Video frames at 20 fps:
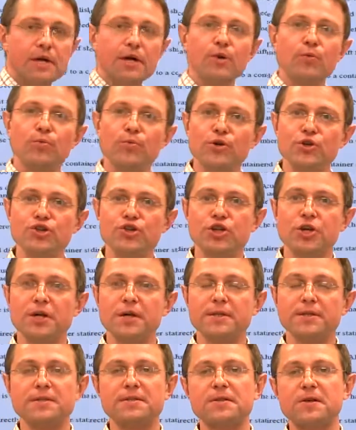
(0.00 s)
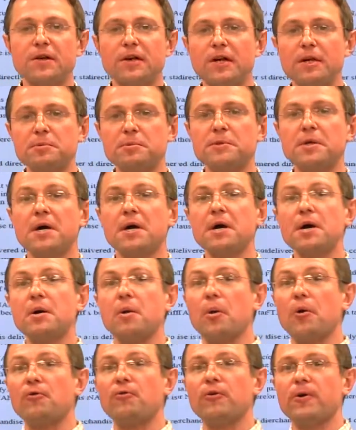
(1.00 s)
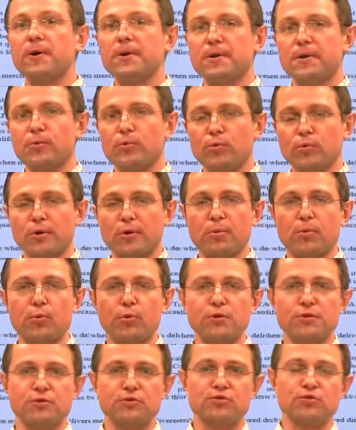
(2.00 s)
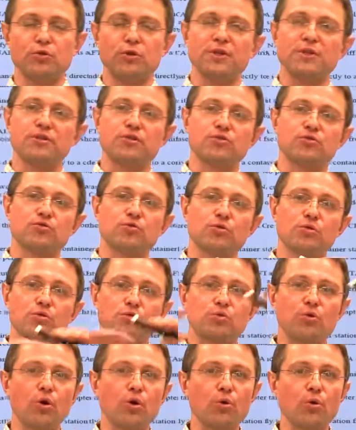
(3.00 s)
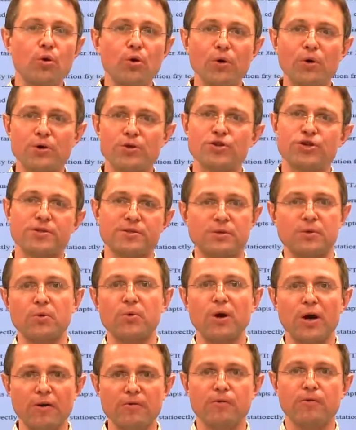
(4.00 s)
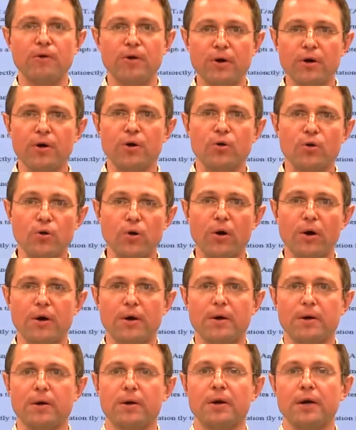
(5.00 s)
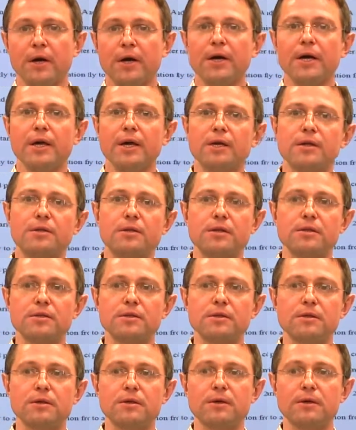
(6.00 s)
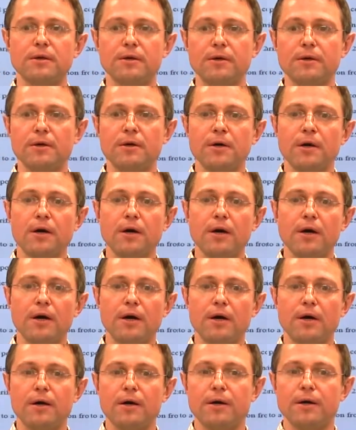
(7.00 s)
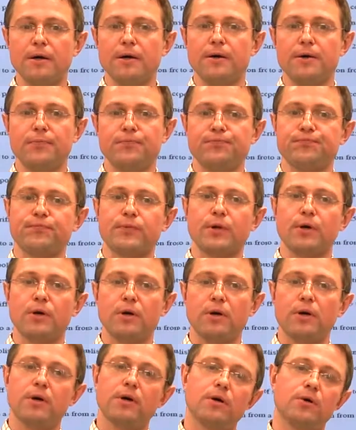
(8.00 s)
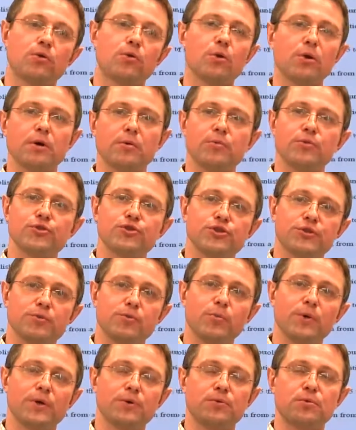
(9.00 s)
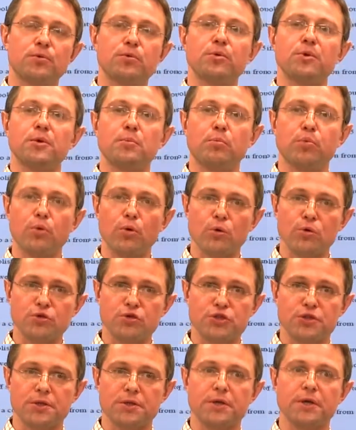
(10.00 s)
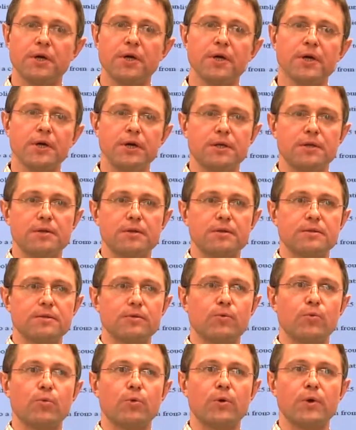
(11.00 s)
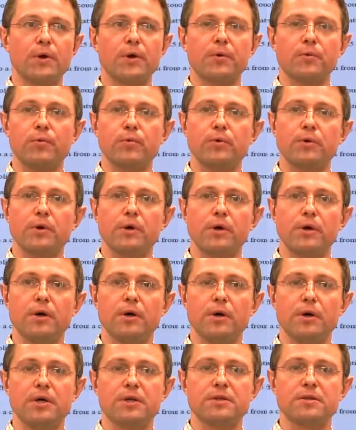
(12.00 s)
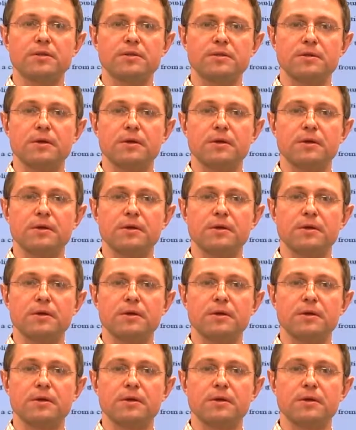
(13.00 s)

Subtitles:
which describes further work process. So it's no longer just a rough rock. It is a rock which went through the polishing. It is a work. It